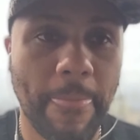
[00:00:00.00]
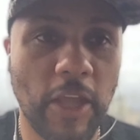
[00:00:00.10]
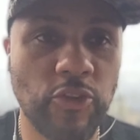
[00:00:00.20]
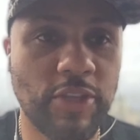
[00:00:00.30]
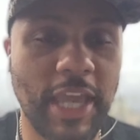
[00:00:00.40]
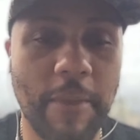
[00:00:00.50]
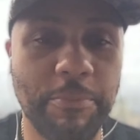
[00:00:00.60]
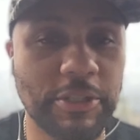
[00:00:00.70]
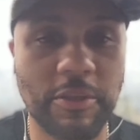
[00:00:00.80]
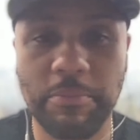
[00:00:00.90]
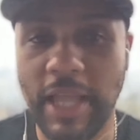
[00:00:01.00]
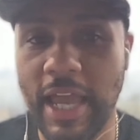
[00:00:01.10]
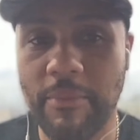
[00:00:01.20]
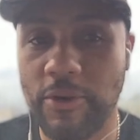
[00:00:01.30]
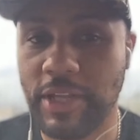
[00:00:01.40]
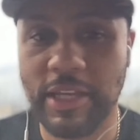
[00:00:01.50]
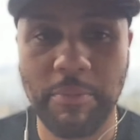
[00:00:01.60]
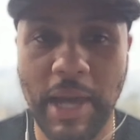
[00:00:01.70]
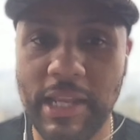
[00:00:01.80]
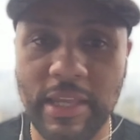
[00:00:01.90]
you can't put the blame on
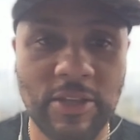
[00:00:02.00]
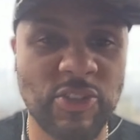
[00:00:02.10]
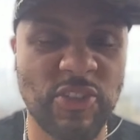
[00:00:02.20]
anybody else.